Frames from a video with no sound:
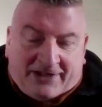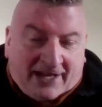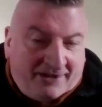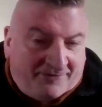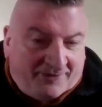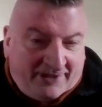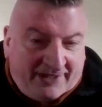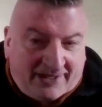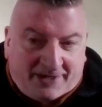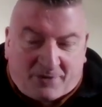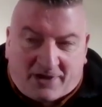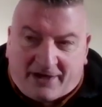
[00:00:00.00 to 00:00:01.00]
Thankfully,
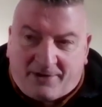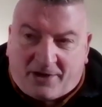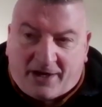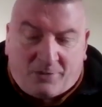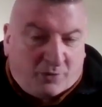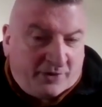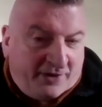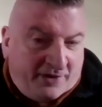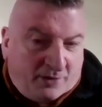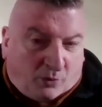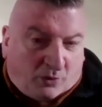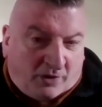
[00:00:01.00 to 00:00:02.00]
I won
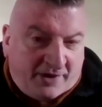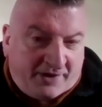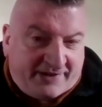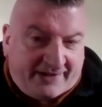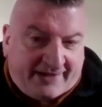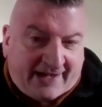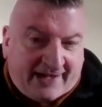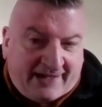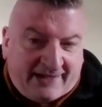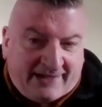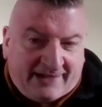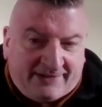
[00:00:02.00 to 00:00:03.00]
an award
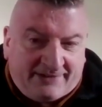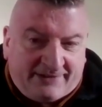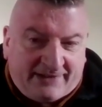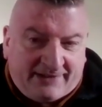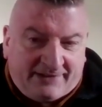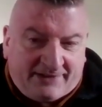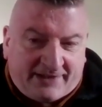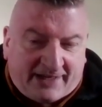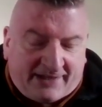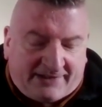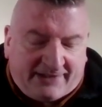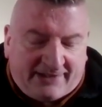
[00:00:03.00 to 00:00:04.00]
today in
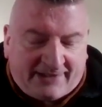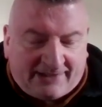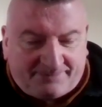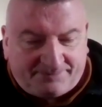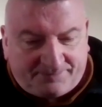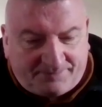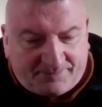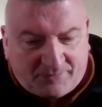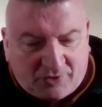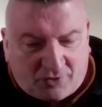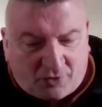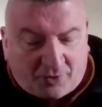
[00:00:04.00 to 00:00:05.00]
at the
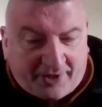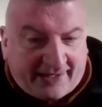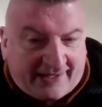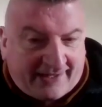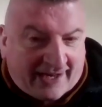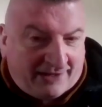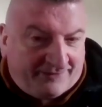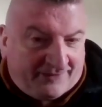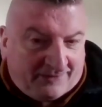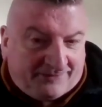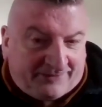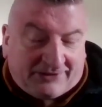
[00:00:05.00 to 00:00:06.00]
Kodai Canal
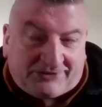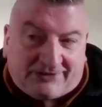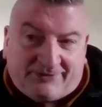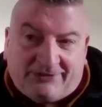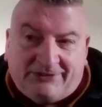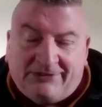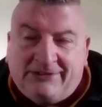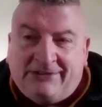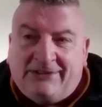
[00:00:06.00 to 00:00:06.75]
Film Festival.